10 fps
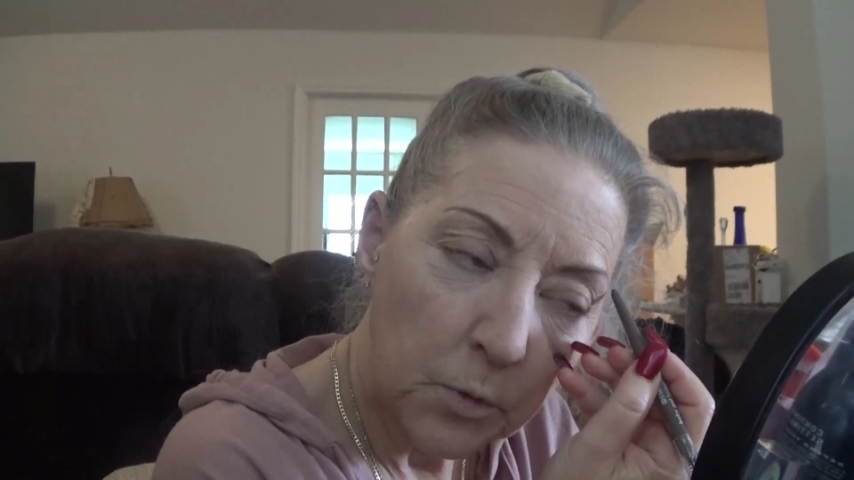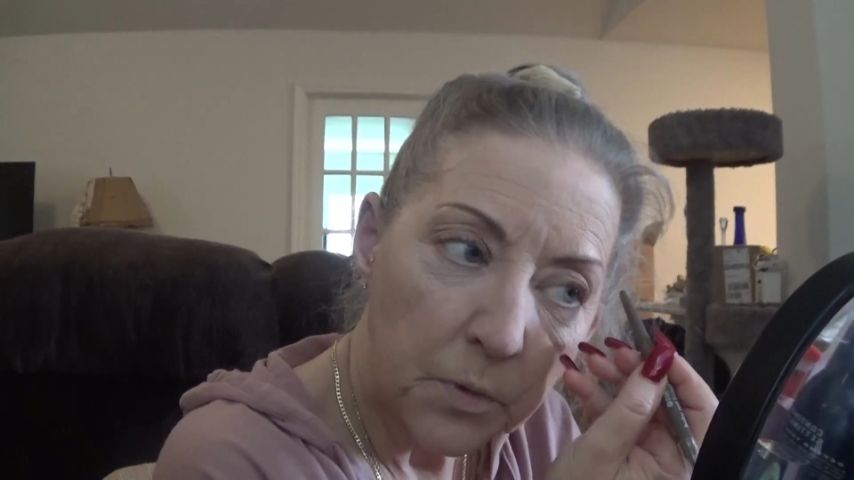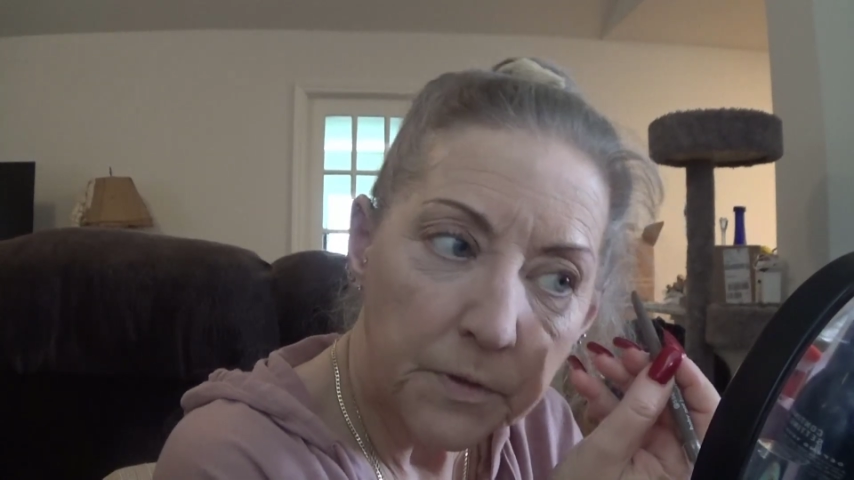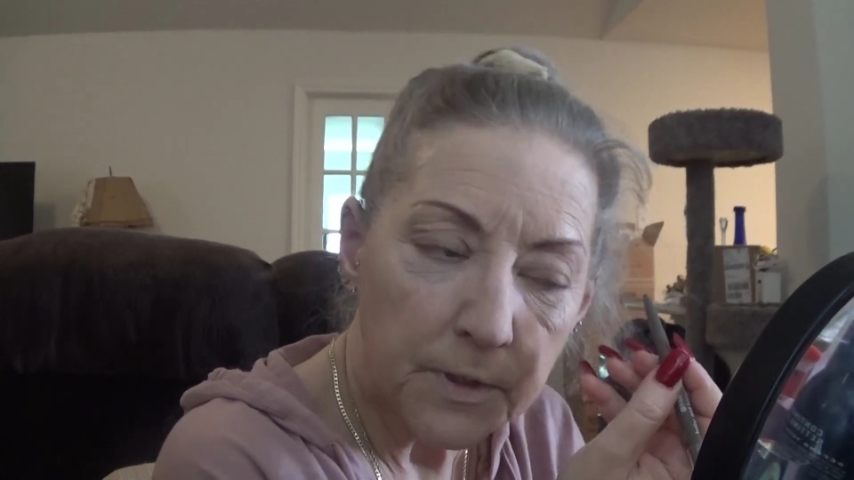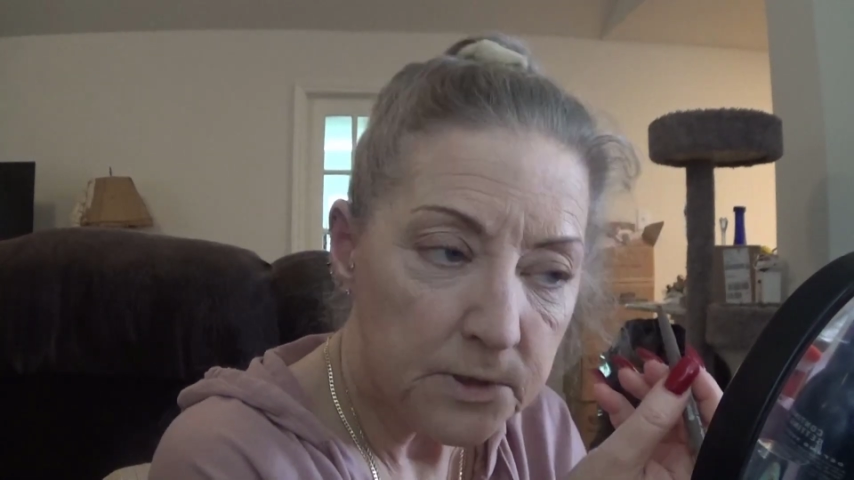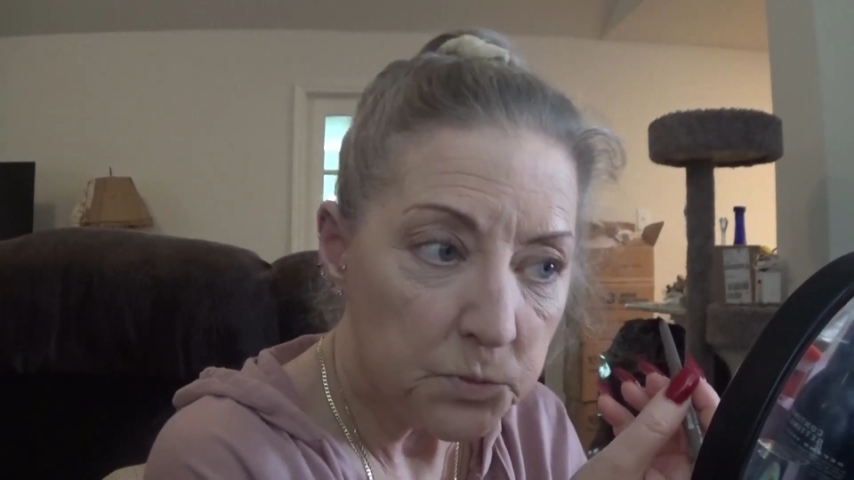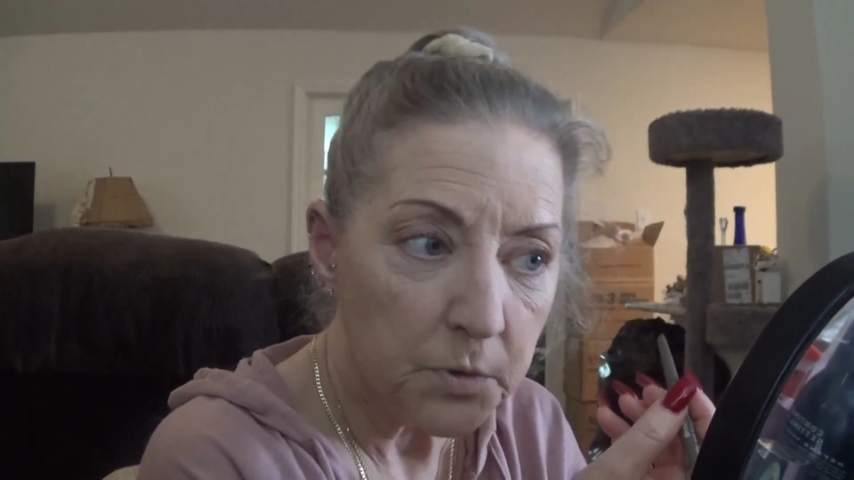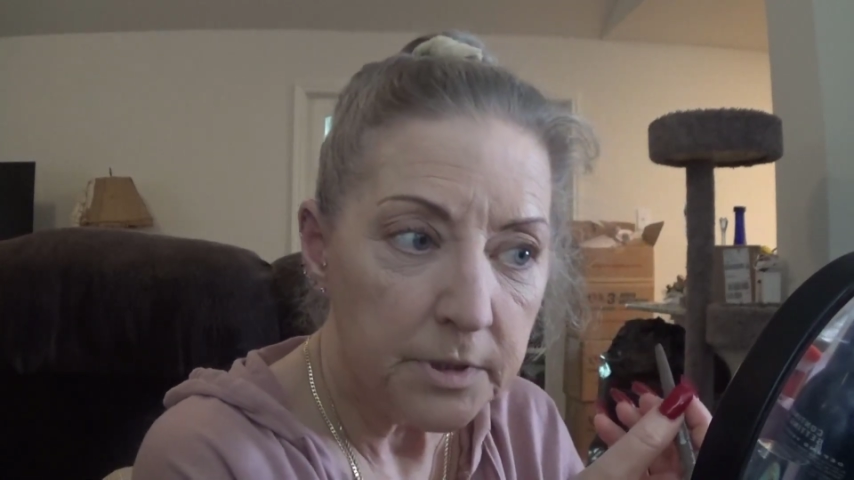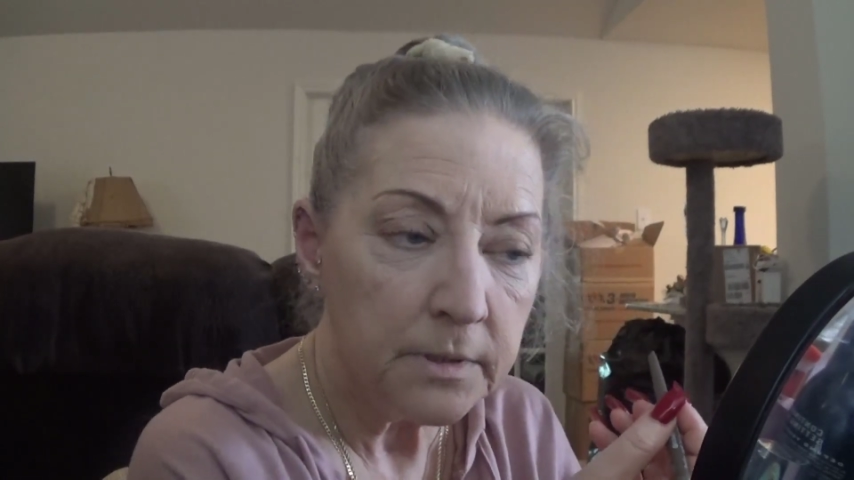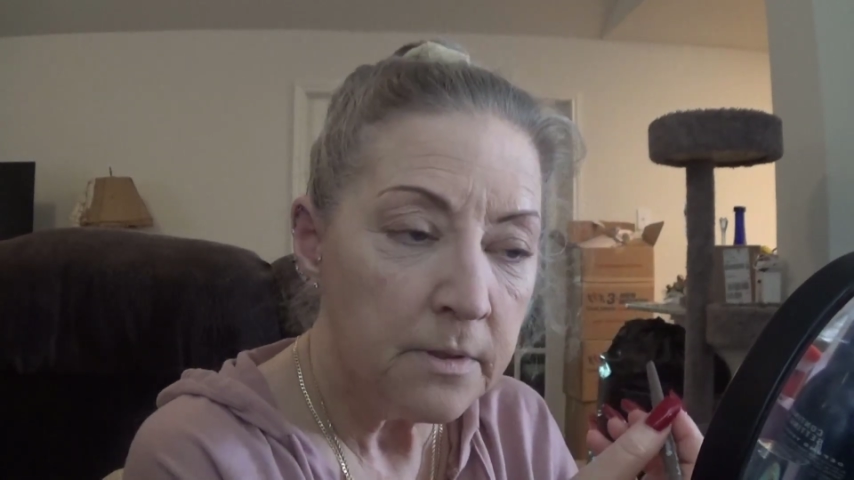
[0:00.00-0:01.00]
with this
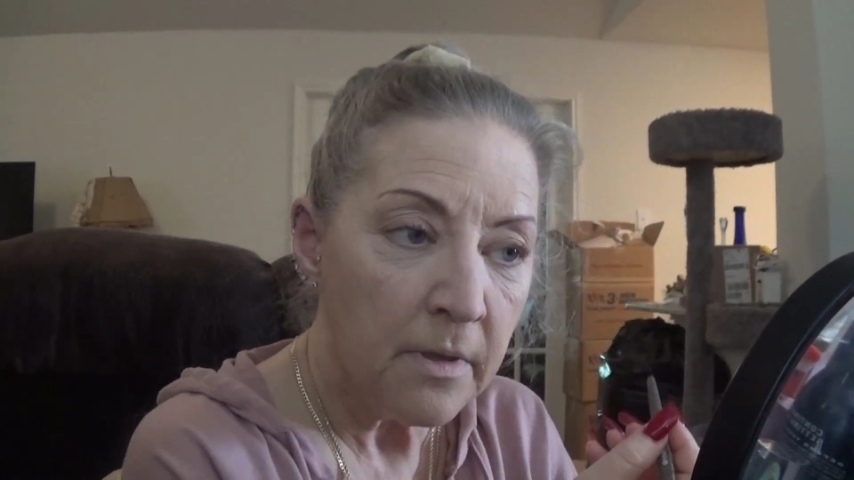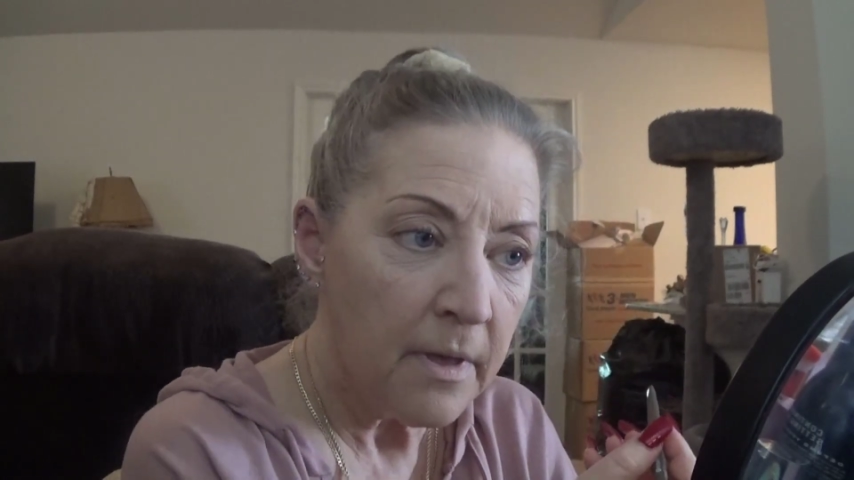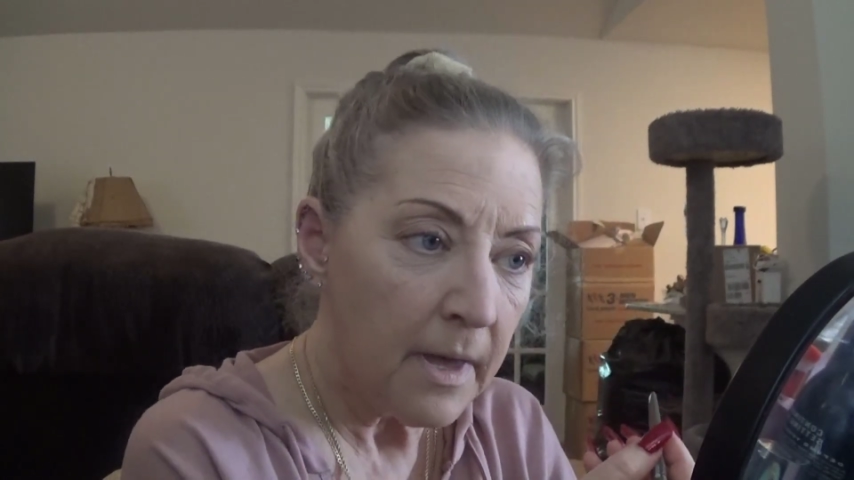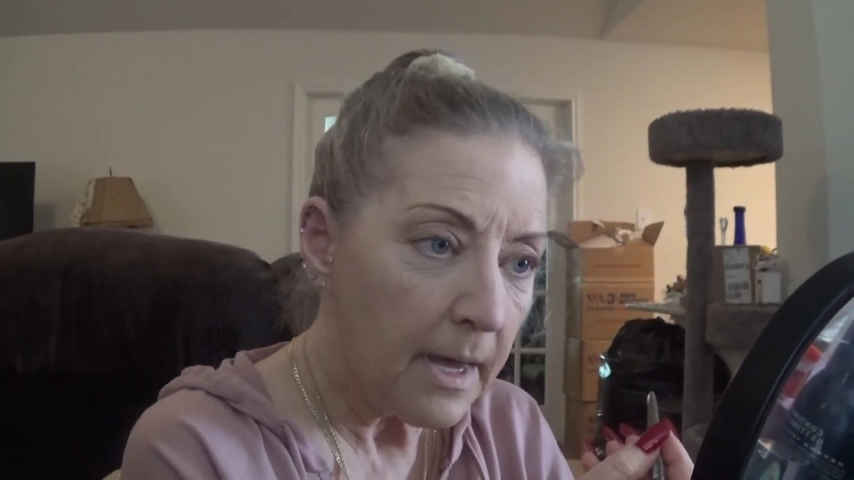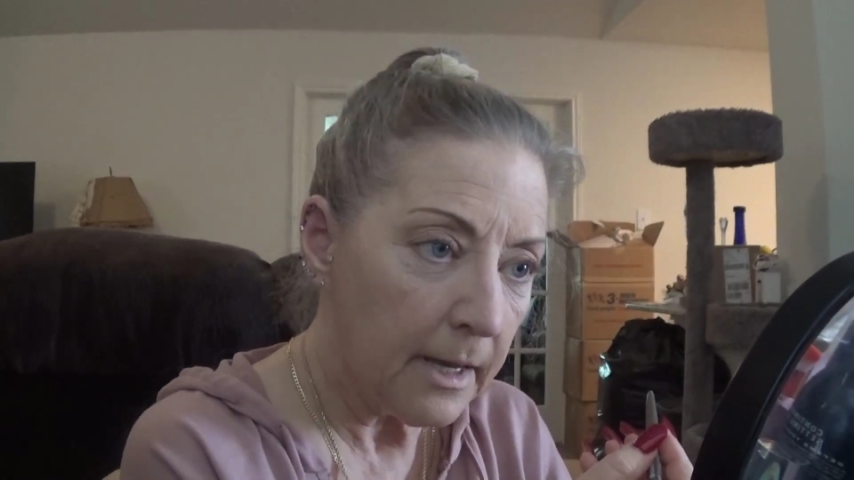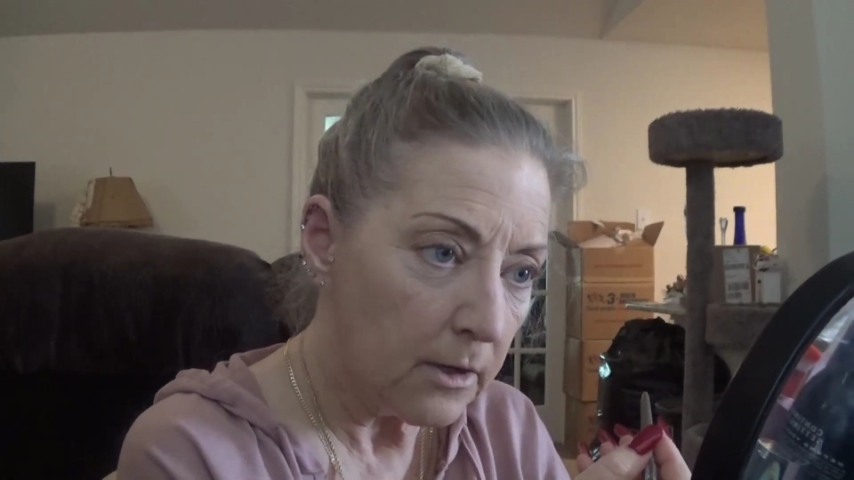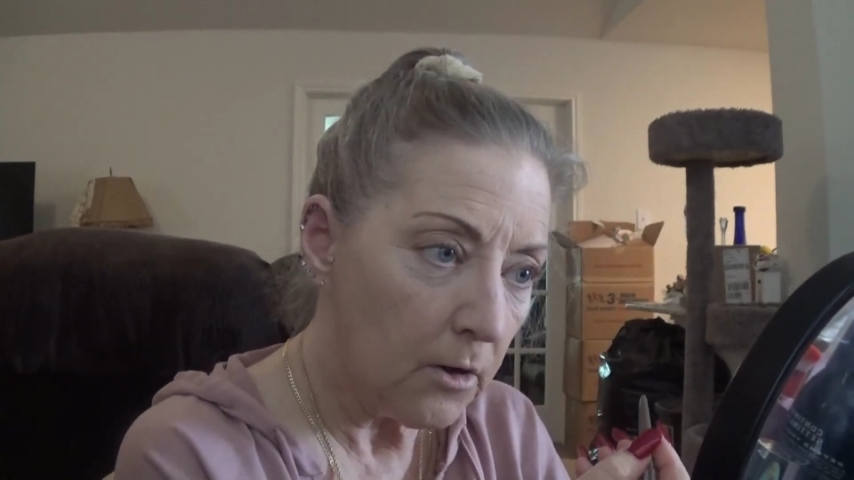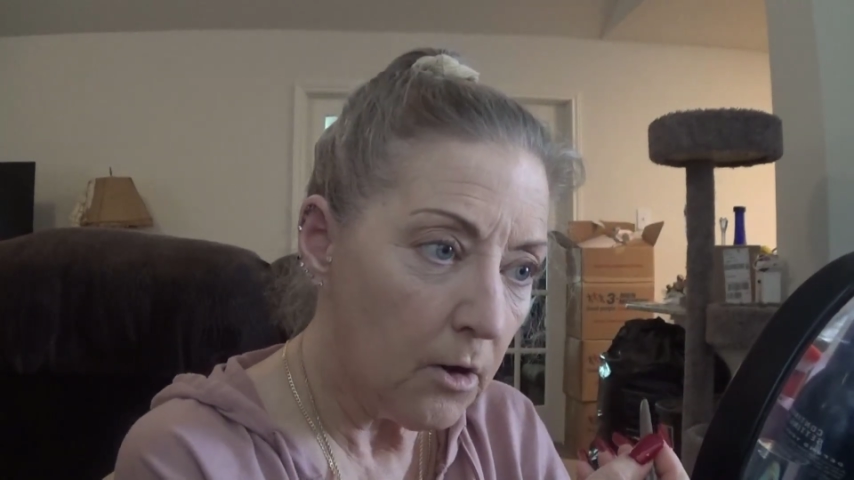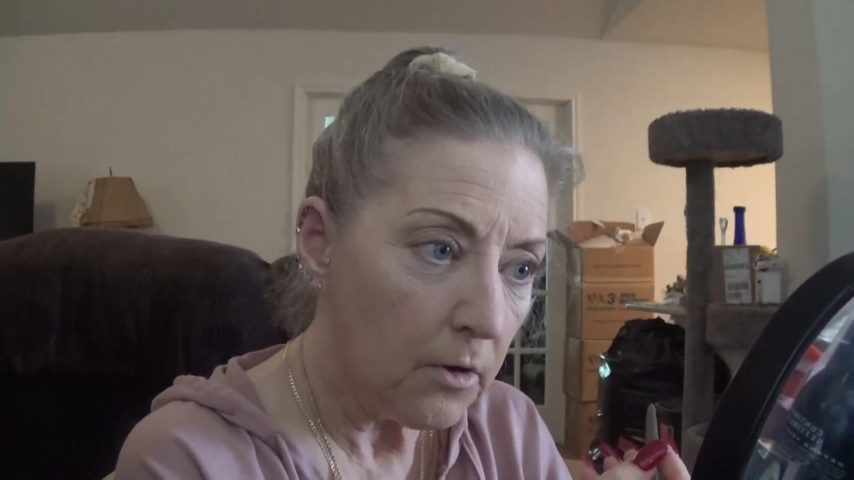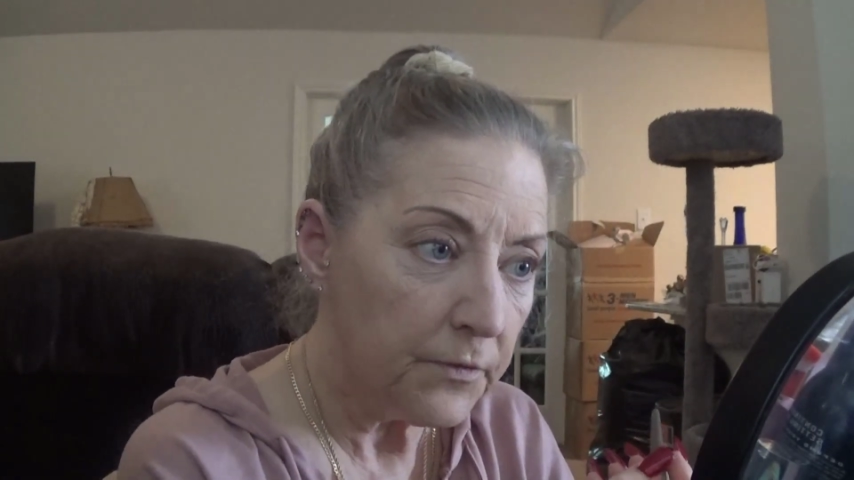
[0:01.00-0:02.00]
one at all.